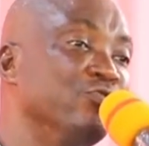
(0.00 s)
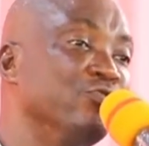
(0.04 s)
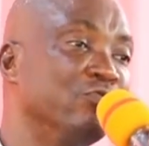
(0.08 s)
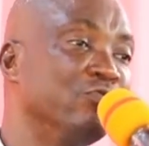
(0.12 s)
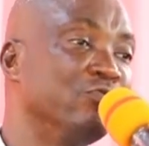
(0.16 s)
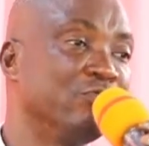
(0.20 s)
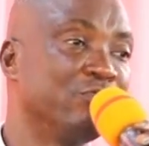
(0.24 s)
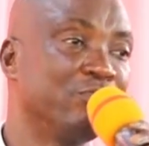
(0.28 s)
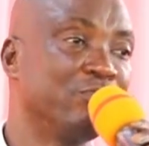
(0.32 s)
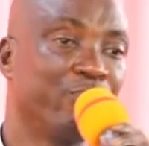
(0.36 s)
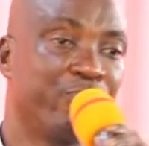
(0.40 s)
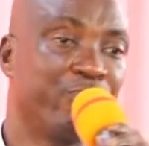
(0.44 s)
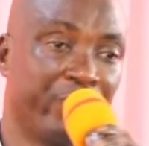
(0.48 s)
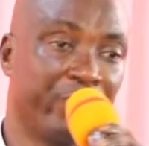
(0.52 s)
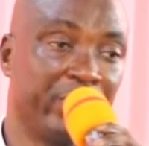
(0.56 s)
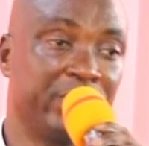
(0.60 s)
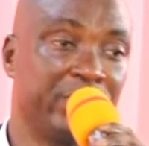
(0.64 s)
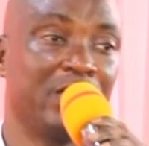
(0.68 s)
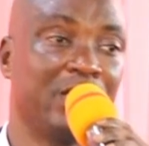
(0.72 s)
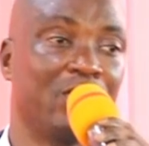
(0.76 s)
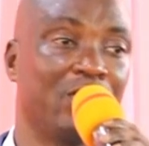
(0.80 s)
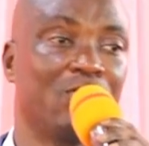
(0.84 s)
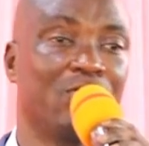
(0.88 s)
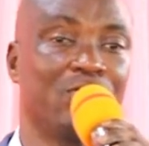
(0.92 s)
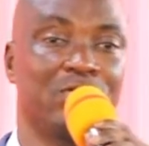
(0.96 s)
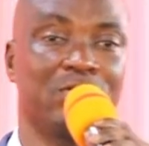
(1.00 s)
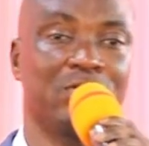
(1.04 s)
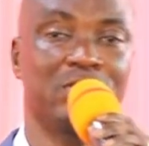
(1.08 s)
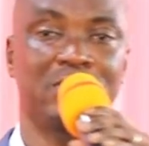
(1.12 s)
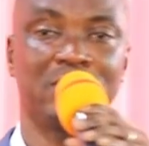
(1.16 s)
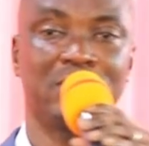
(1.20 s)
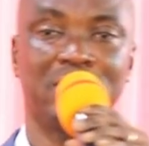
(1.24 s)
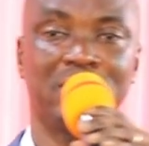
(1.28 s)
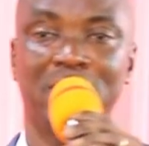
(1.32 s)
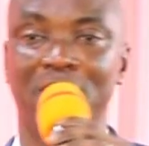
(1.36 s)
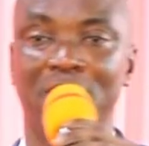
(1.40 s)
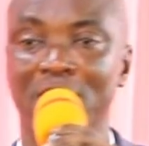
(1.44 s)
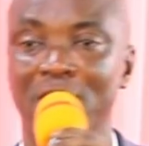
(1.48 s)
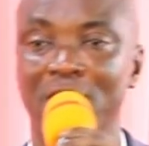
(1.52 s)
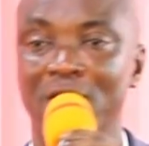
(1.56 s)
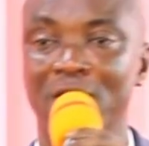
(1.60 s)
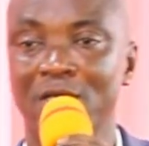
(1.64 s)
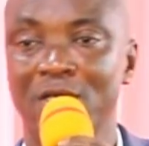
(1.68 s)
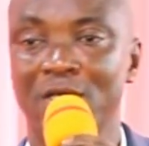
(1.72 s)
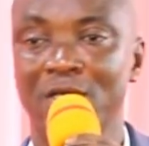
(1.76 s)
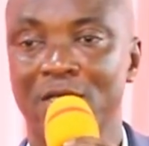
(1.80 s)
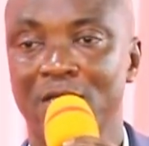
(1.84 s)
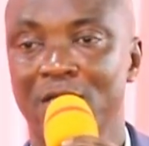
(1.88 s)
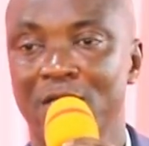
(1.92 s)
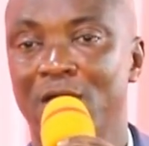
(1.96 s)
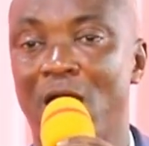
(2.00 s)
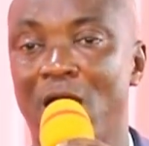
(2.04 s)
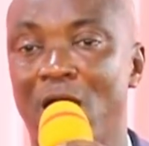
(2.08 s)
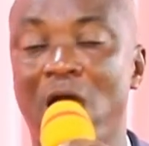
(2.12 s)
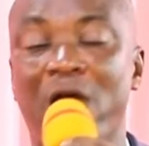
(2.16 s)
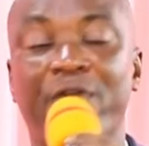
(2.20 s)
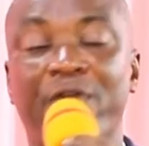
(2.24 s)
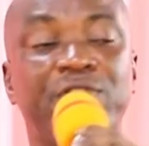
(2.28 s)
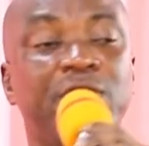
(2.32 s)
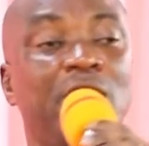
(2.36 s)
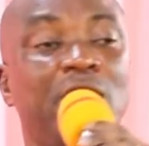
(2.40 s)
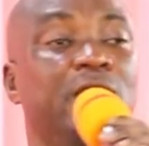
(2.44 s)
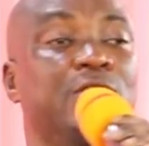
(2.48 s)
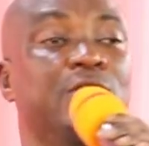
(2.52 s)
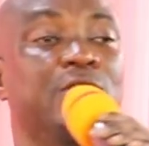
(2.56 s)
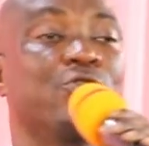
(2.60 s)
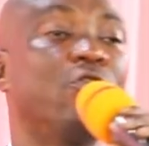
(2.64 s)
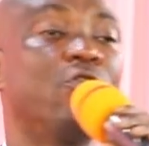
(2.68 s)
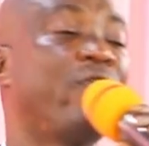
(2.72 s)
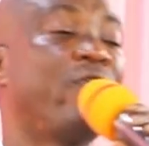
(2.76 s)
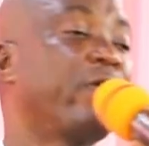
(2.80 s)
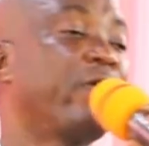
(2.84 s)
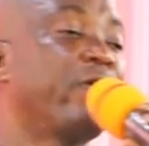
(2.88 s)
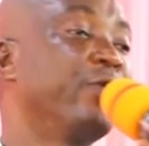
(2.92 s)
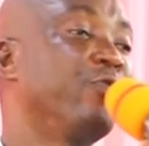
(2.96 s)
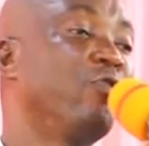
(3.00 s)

you. Praise the Lord. I have said it over